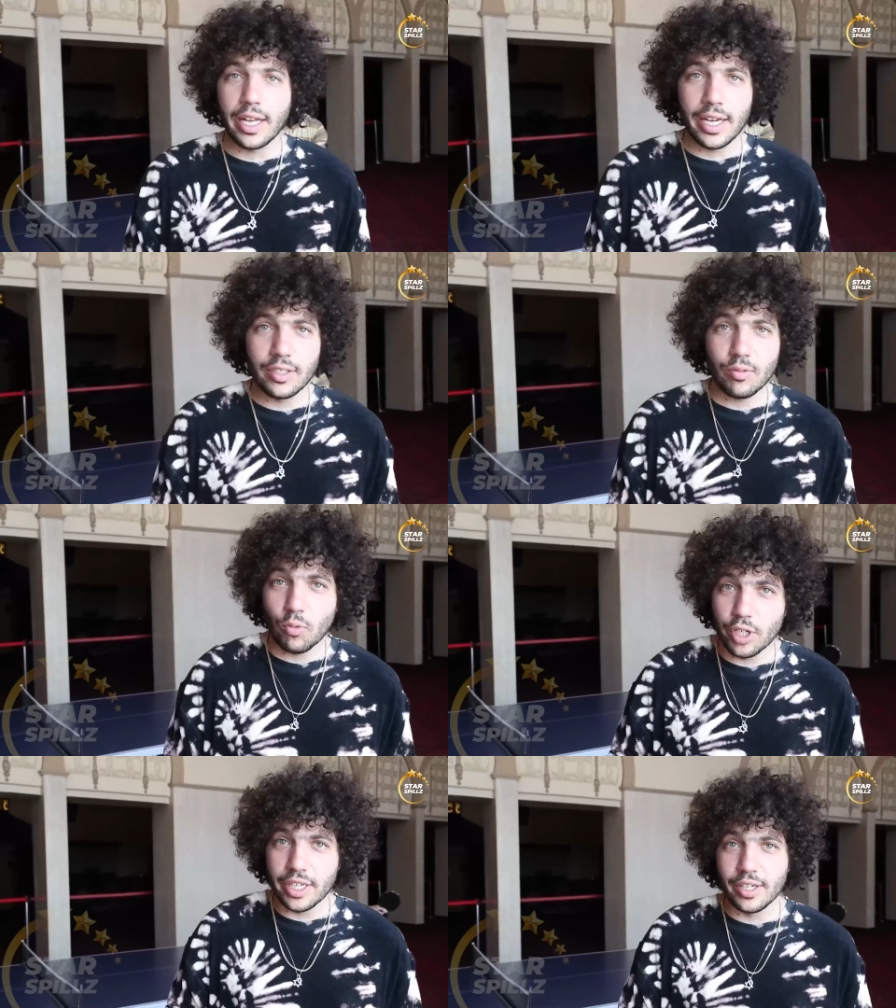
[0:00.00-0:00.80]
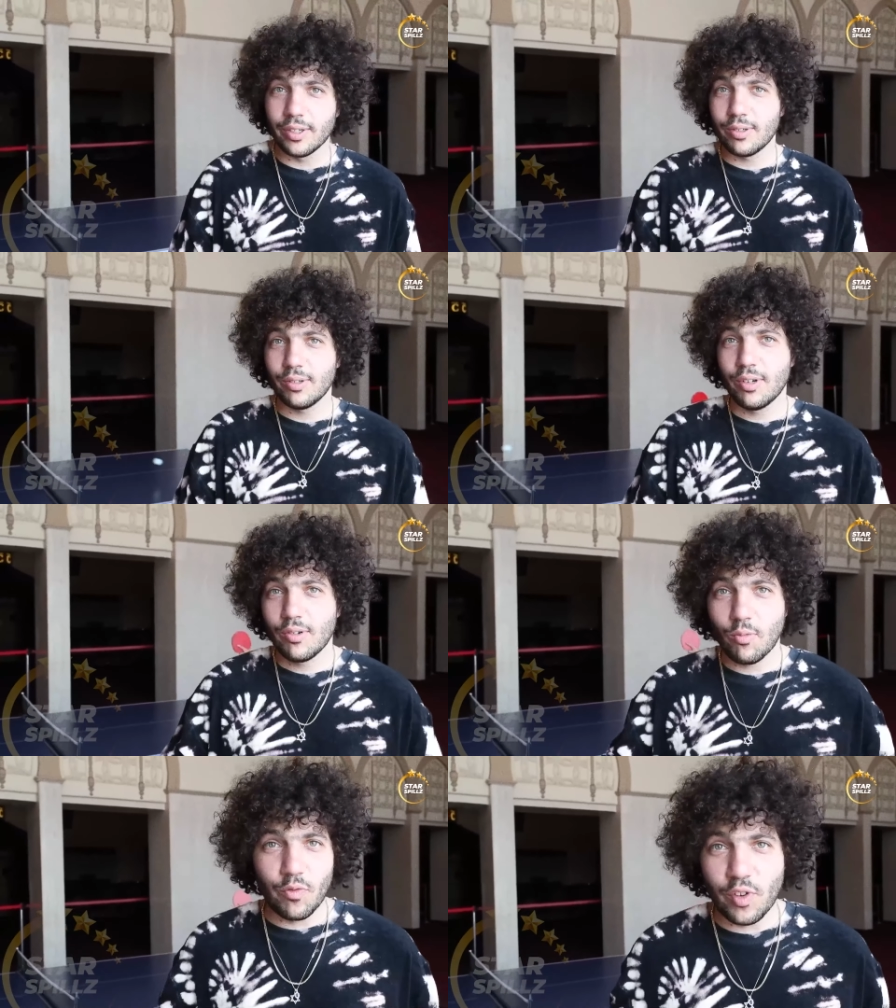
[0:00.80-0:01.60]
Blanco.
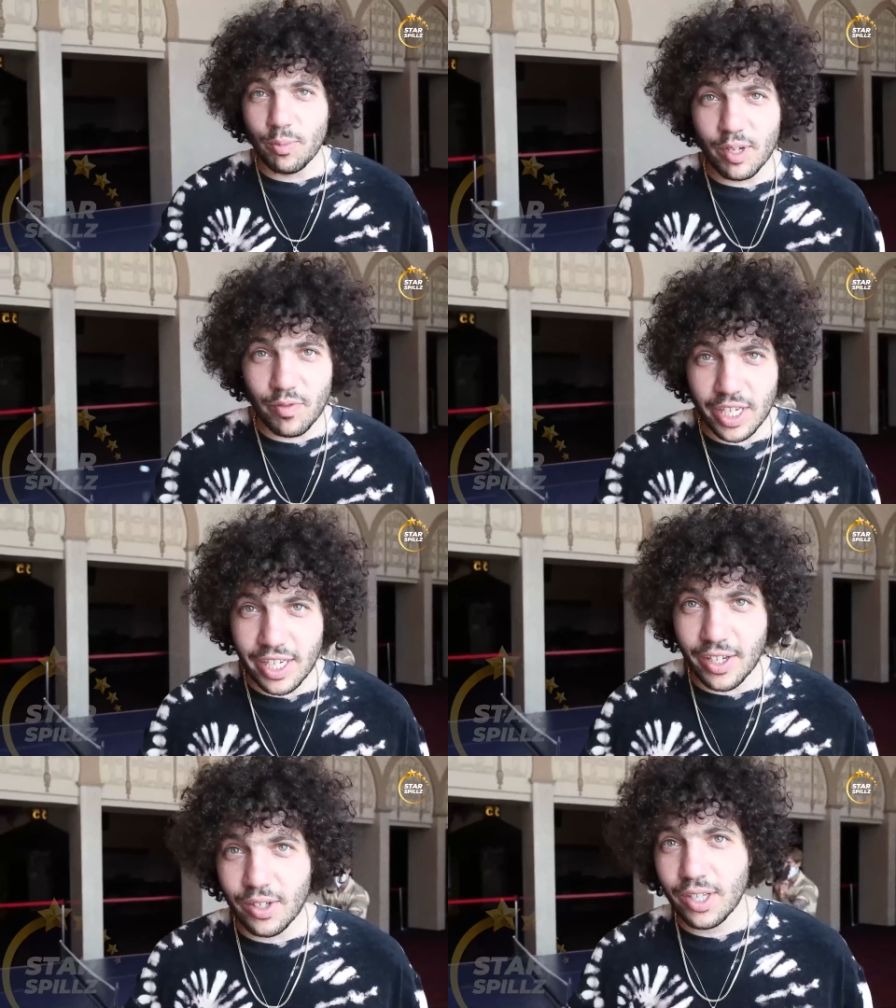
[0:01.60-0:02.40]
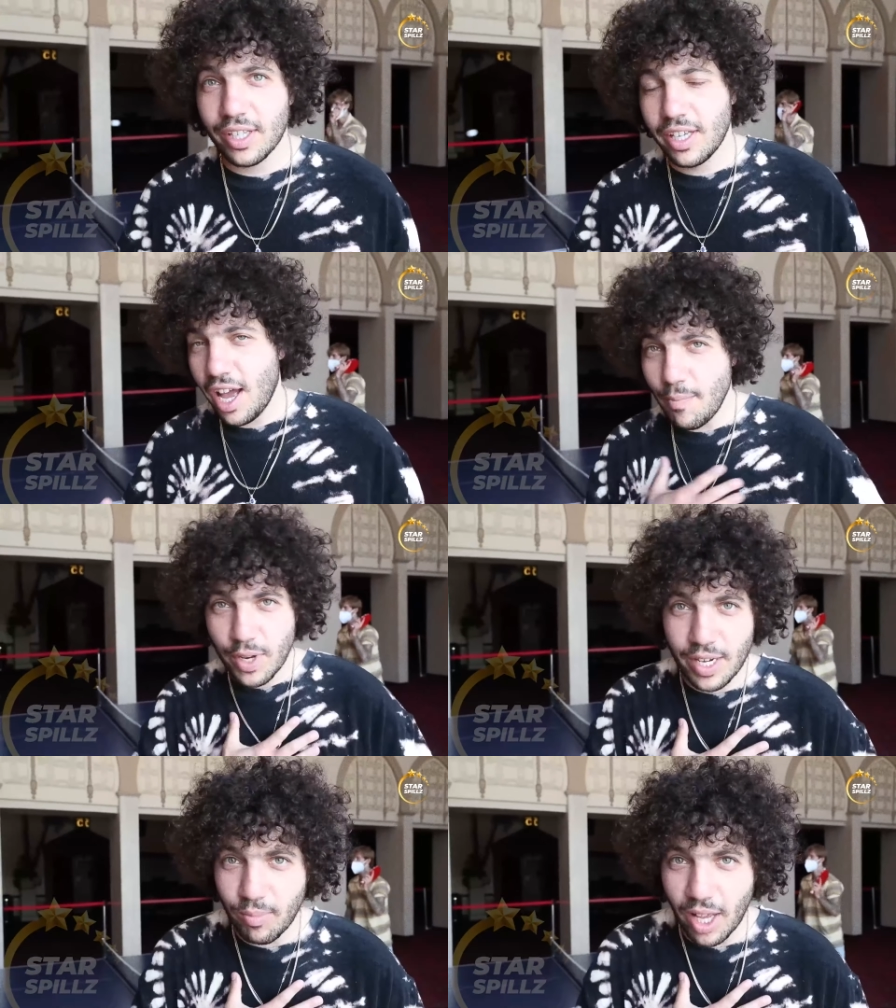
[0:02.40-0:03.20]
Mind you, these aren't just
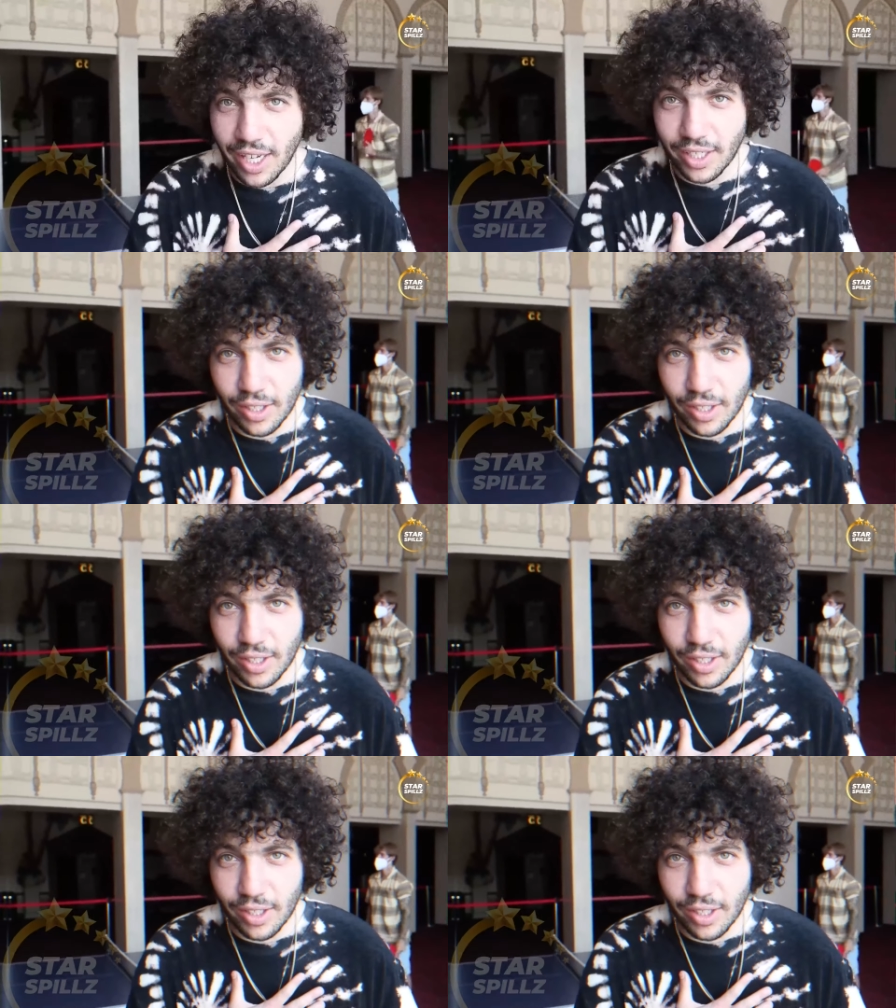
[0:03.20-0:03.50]
rumors.